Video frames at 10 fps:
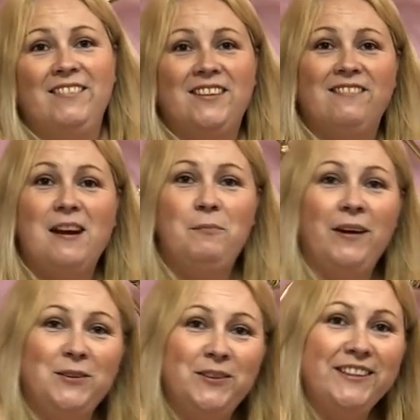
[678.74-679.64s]
Was the right
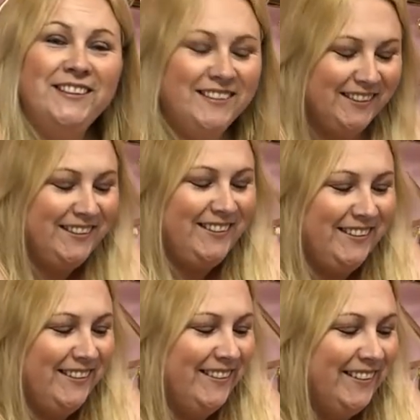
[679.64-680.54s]
password.
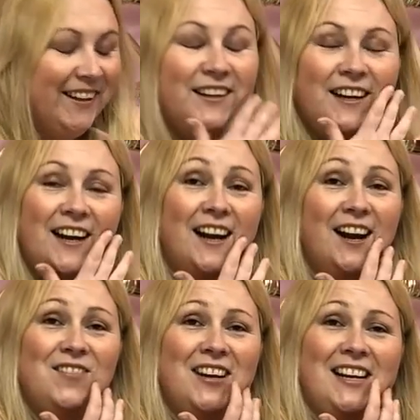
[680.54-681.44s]

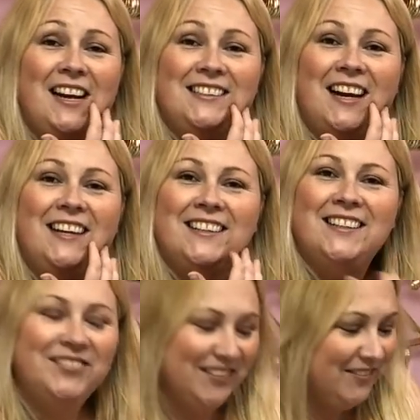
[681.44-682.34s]
I'm really excited
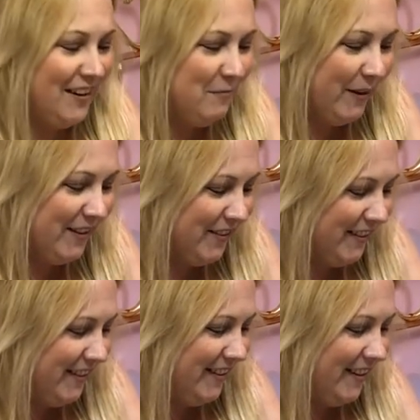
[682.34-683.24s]
it was the right
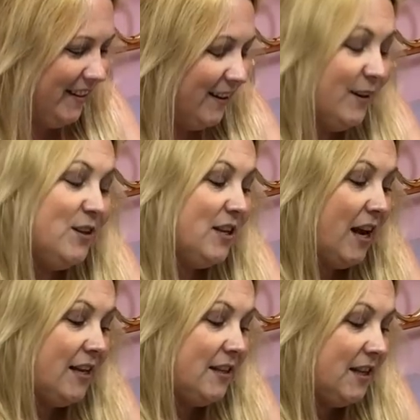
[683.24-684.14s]
password. So
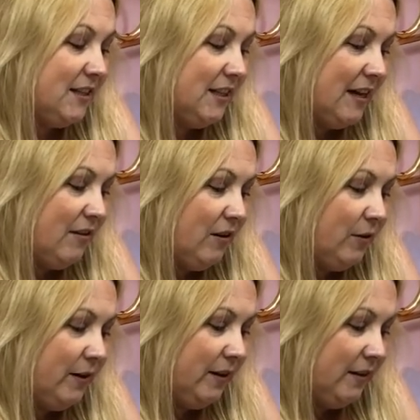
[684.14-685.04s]
yes, that's it
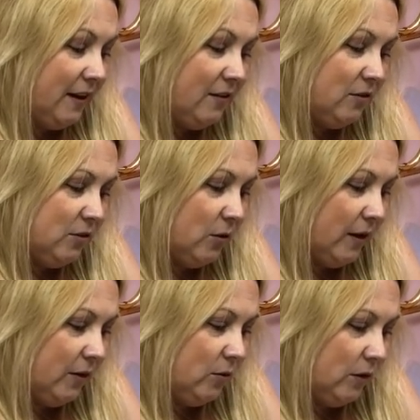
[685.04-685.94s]
downloading. That looks
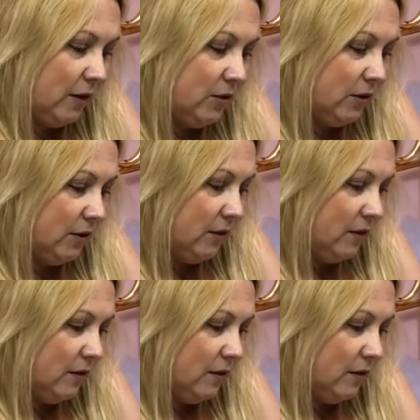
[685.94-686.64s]
quite cool actually.